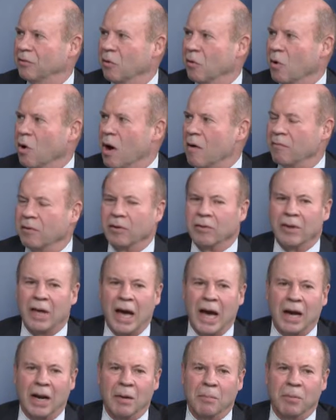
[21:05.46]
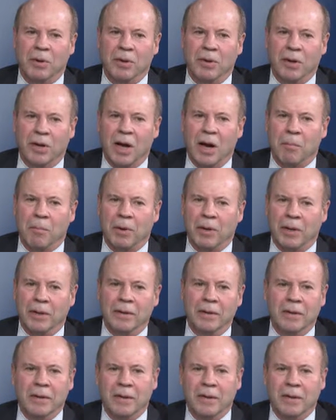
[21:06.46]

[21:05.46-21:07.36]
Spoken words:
are often tied up in the company.